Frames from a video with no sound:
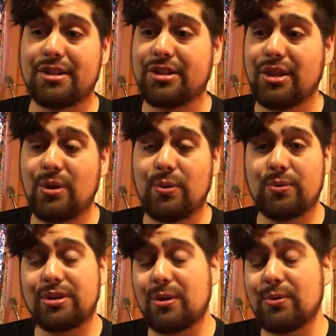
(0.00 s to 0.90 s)
So
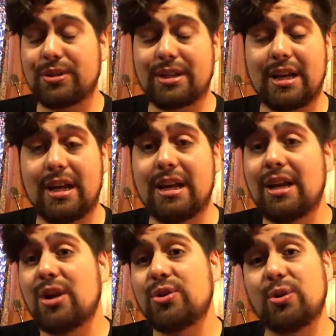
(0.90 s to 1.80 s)

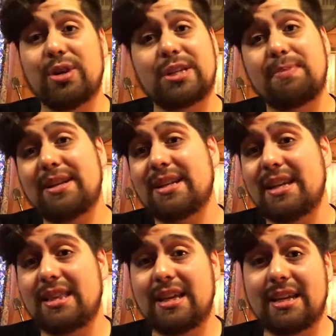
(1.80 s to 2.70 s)
don't expect
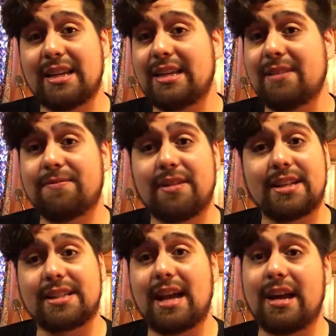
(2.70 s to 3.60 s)
anything different.
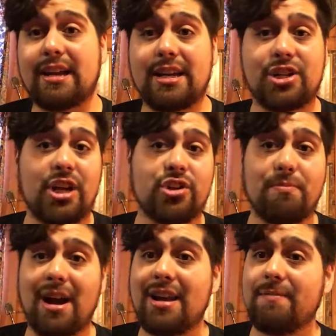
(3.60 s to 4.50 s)
It's not going to change your
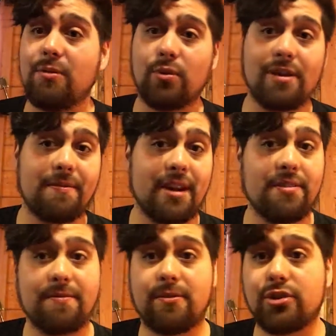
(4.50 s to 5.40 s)
mind if you weren't a fan of
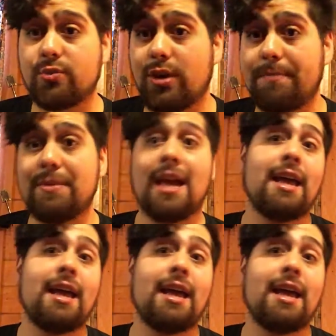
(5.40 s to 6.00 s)
the first one.